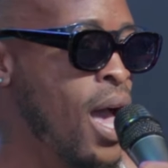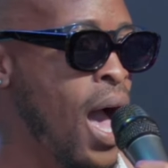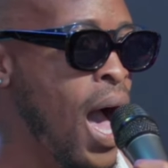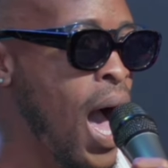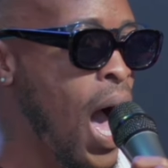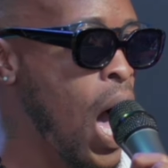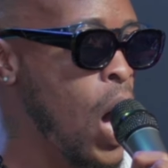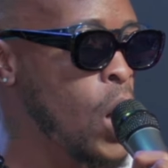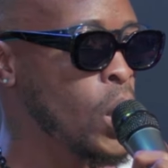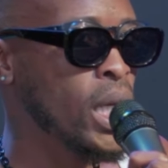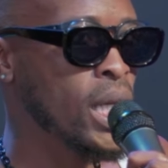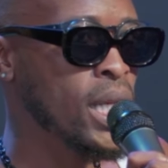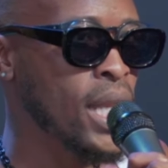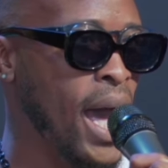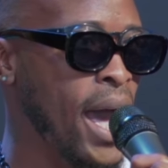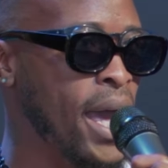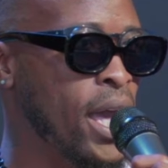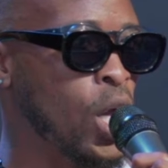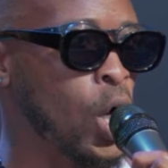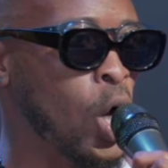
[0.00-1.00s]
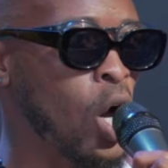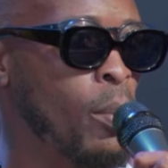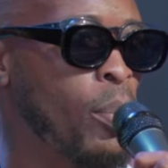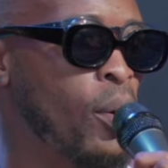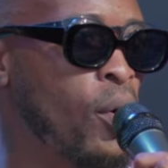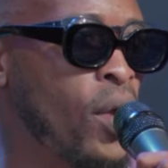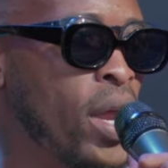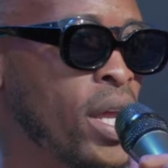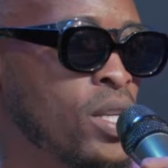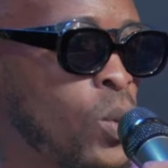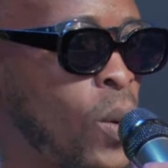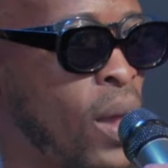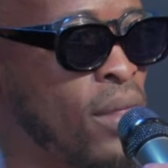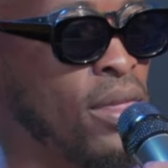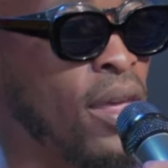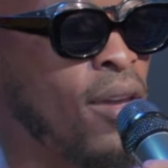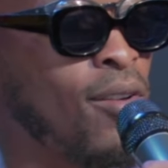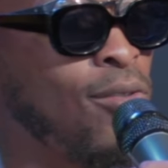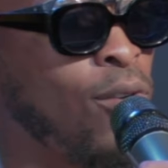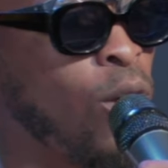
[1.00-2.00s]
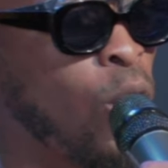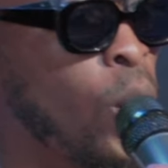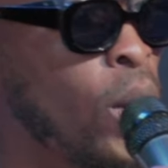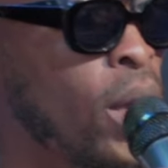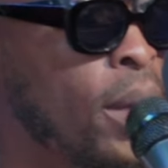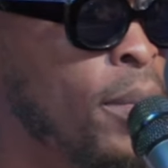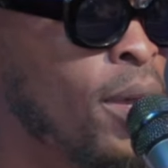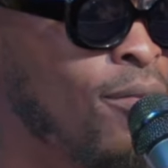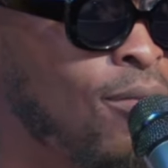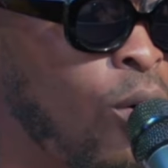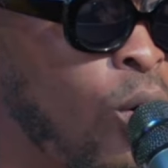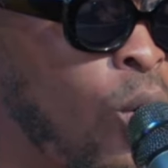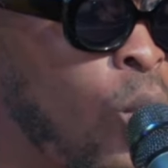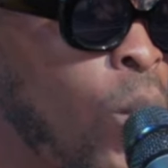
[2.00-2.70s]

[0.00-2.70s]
How can I incorporate what they're following me for